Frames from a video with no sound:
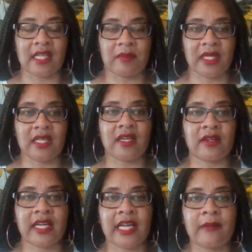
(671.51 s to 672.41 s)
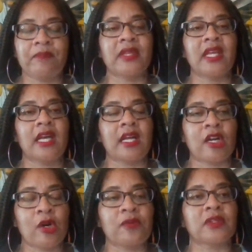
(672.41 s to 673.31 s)
And hopefully you are
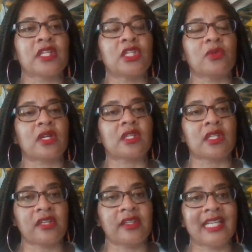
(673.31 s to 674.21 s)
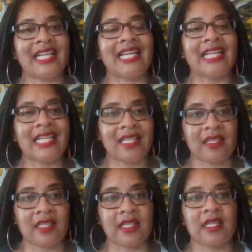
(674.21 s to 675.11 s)
learning and healing from the
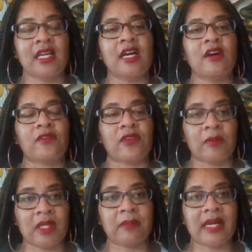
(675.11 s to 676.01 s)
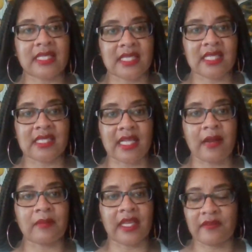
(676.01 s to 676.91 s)
messages that I'm giving you,
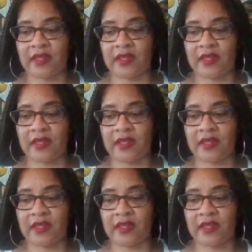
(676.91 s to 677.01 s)
okay?